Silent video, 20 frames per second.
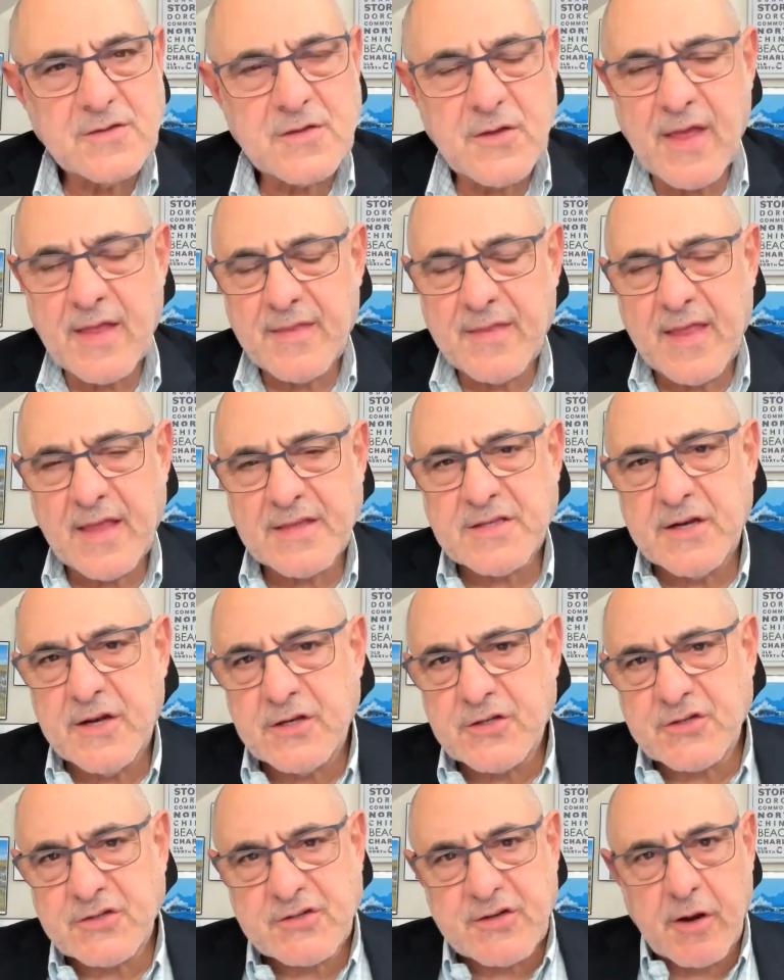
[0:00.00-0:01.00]
So that that's an
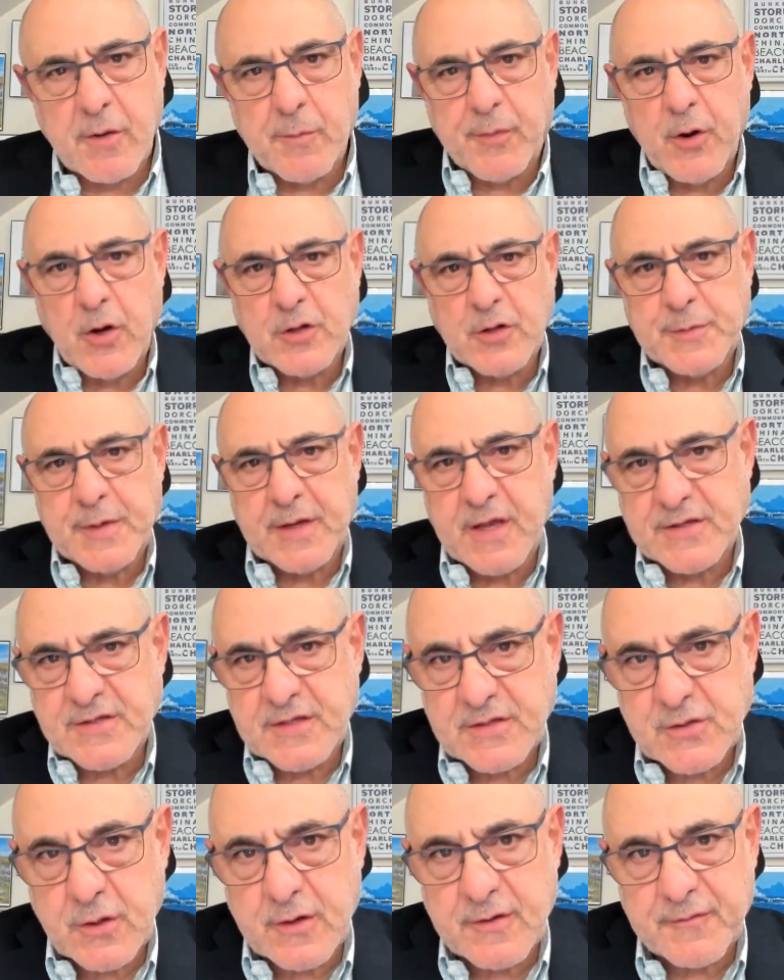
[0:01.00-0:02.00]
interesting approach because
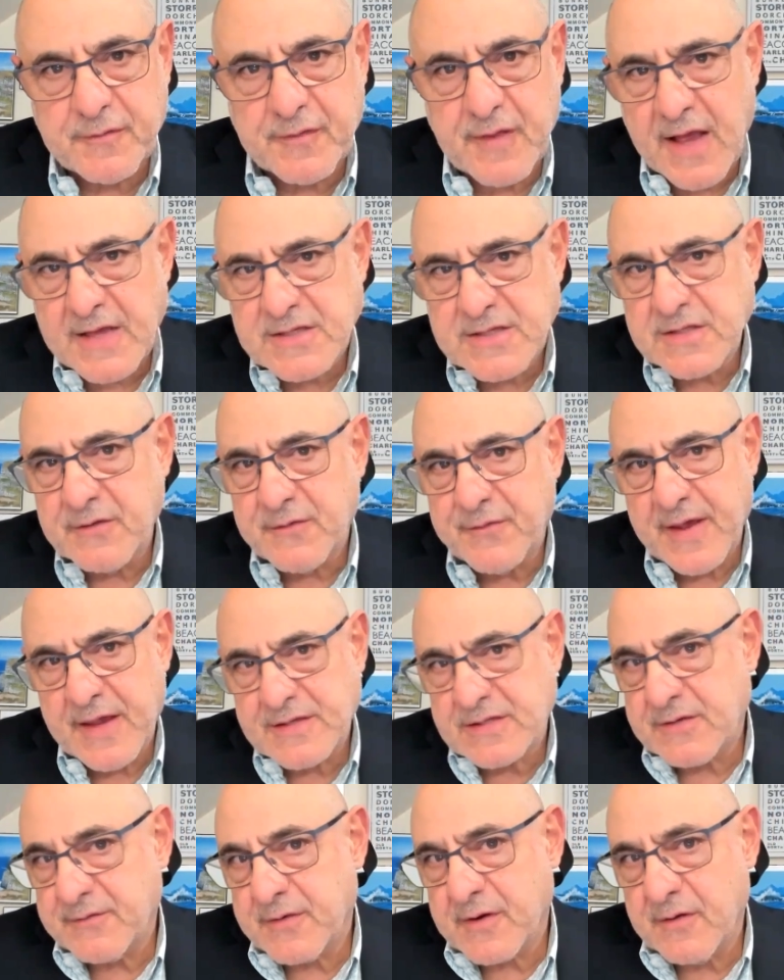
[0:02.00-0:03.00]
it sort of flies in the
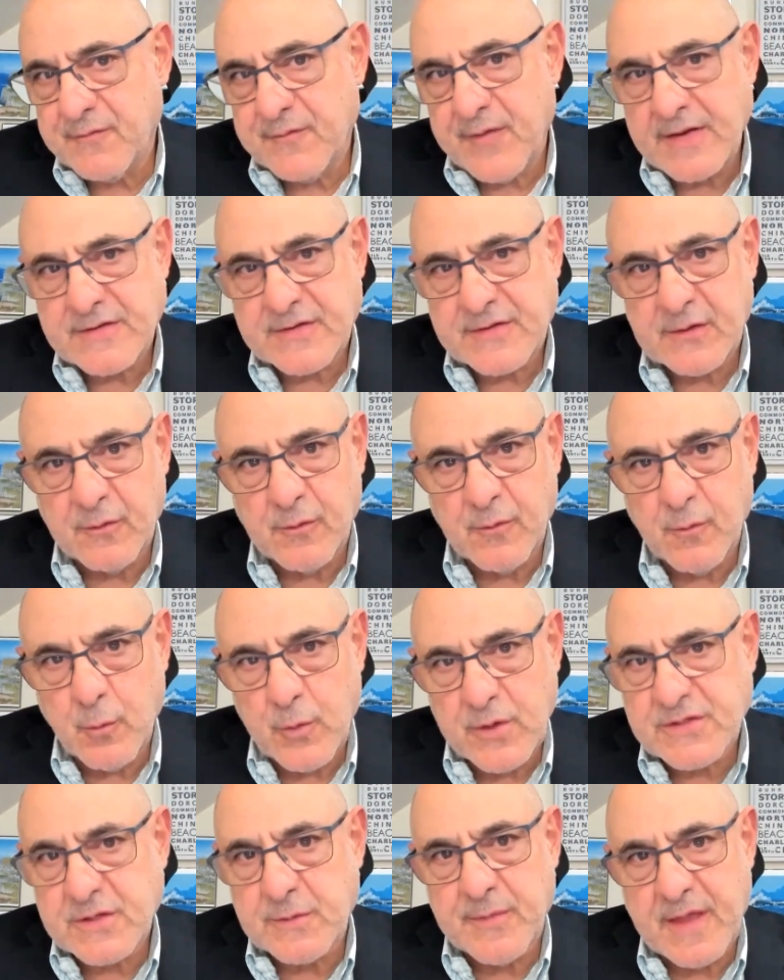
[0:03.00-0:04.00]
face of conventional
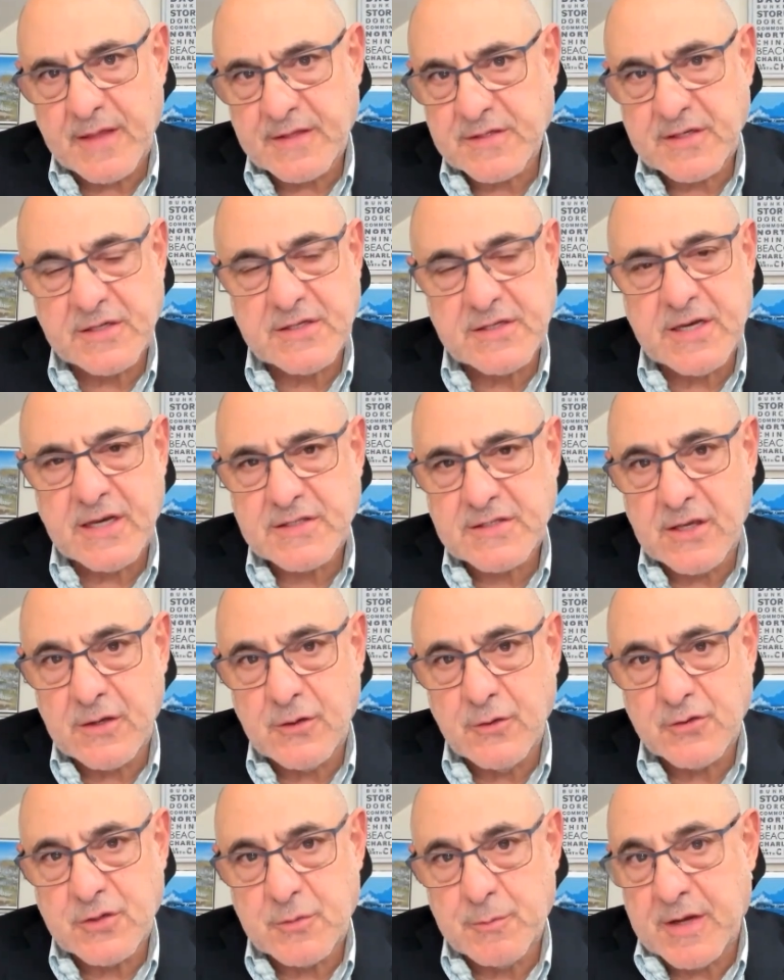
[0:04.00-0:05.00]
wisdom that suggests
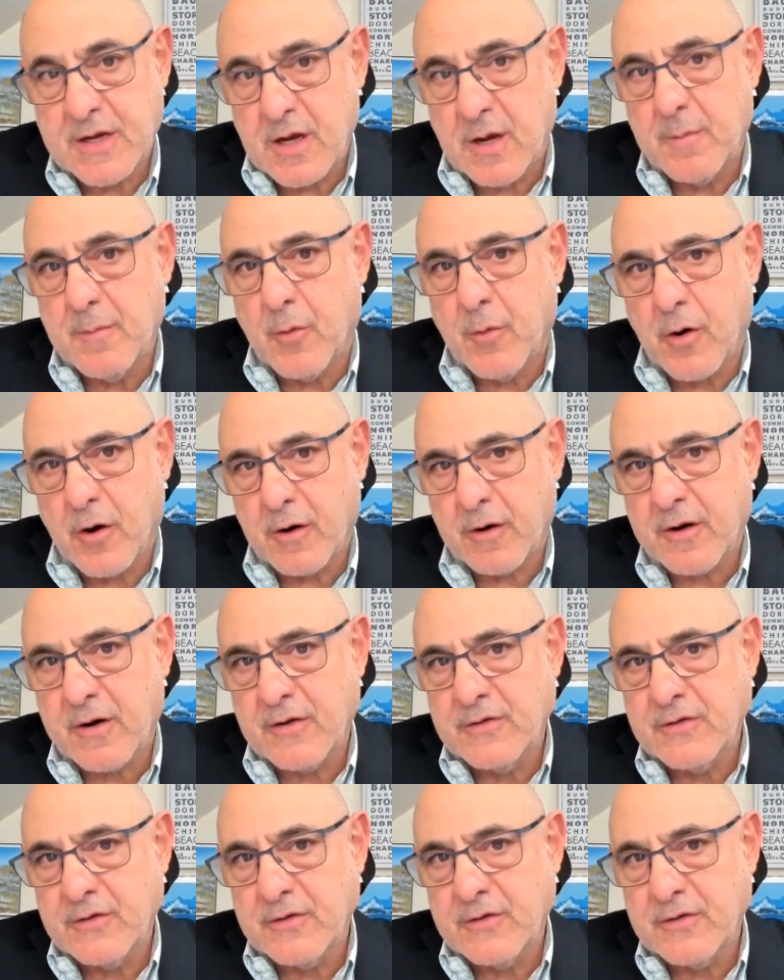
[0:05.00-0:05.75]
that you should become more